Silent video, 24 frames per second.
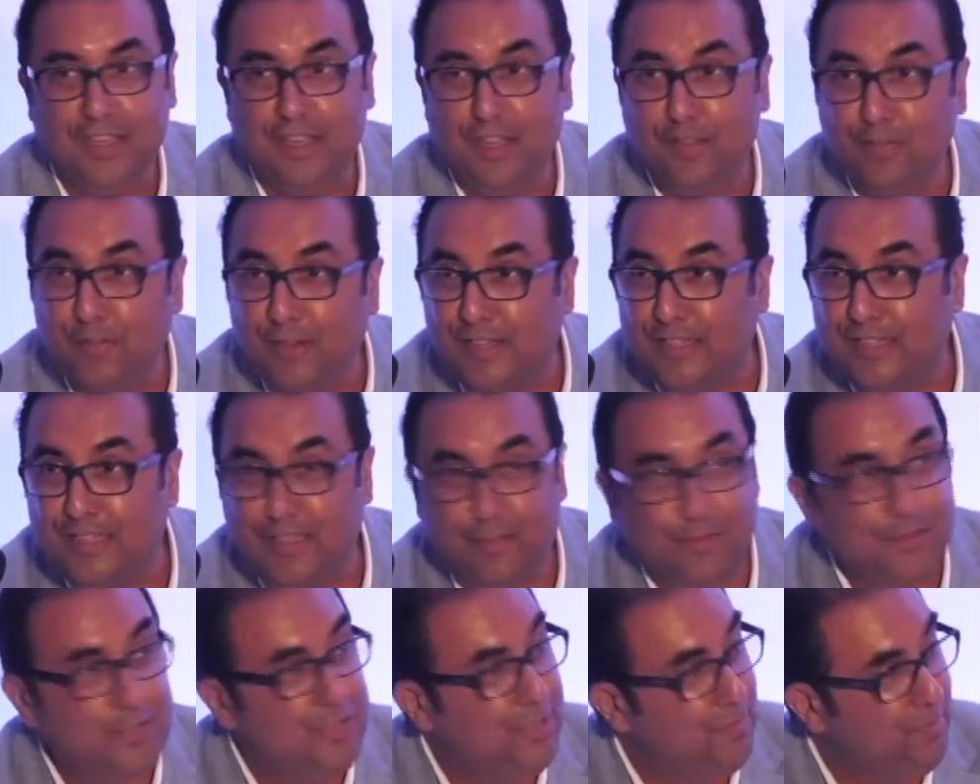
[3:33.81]
even a
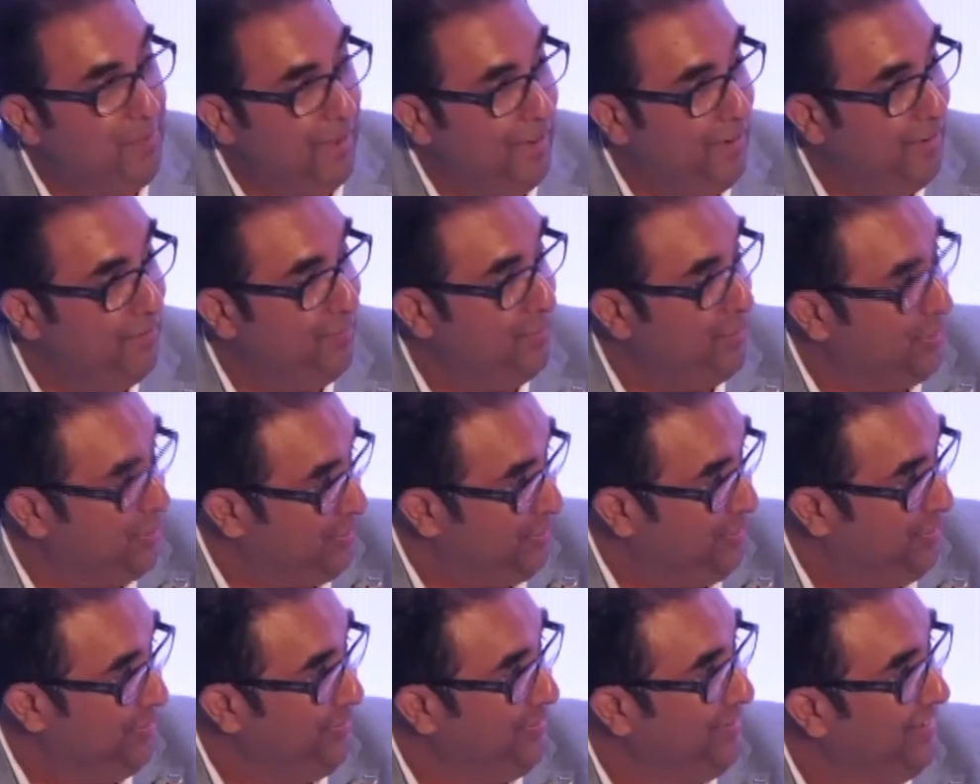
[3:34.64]
70
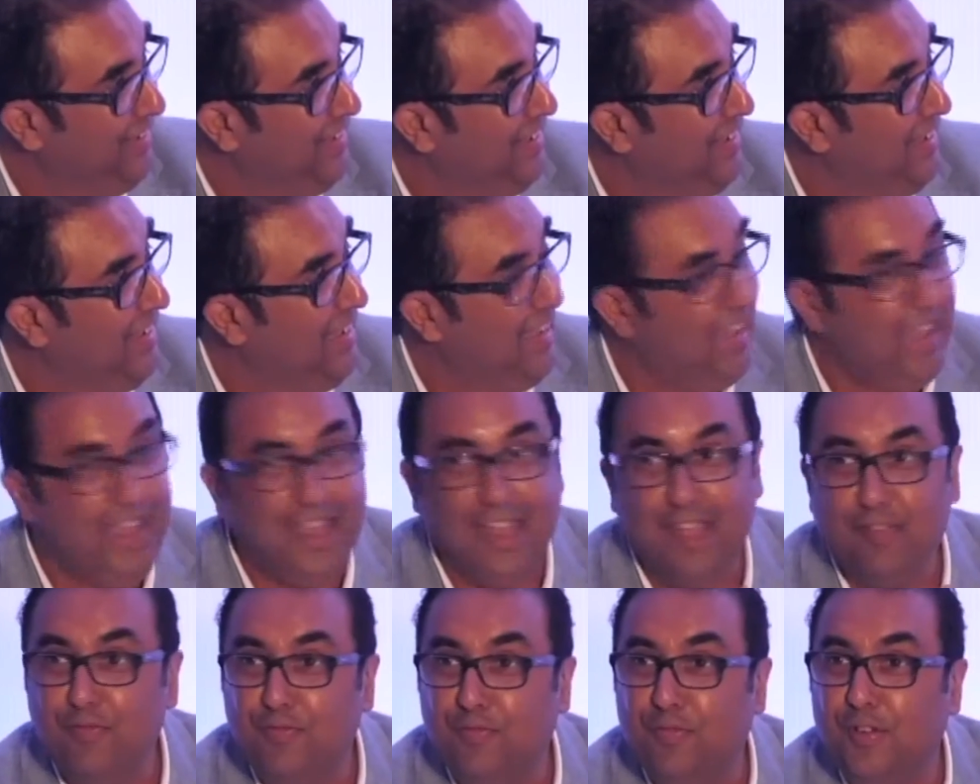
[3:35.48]
Panavision,
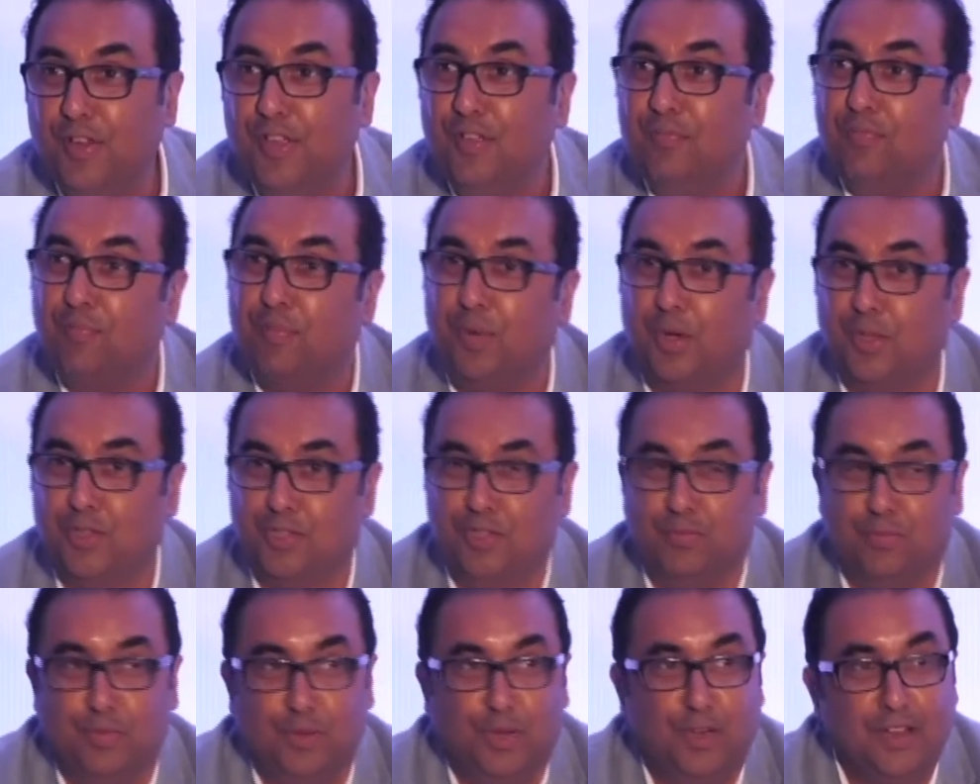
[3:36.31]
every
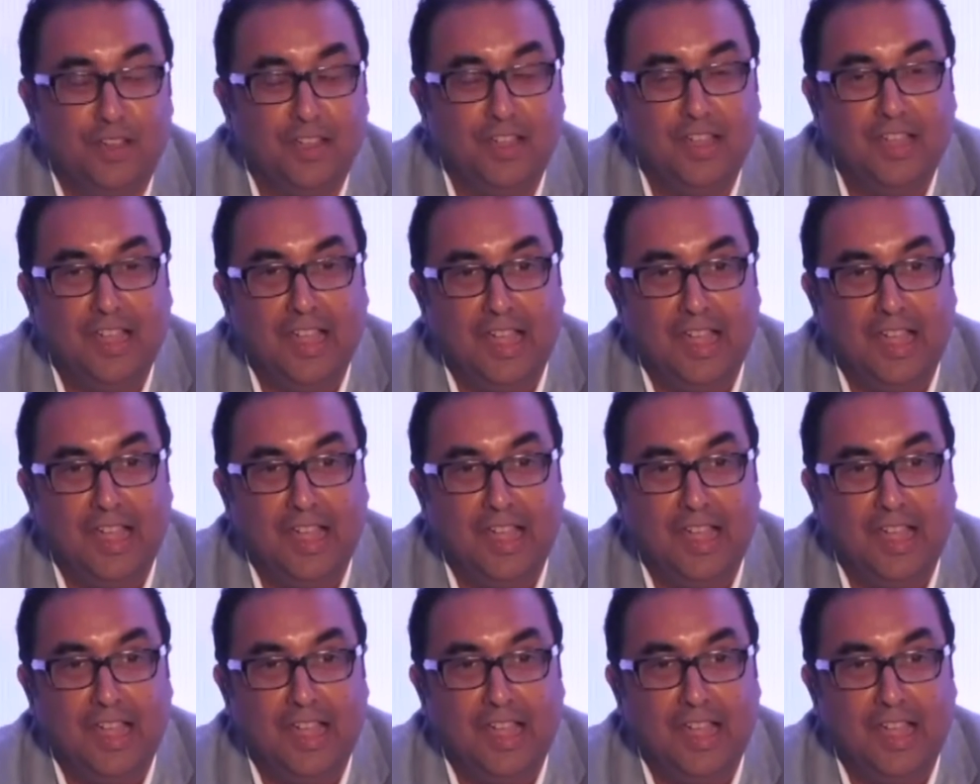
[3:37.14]
possible.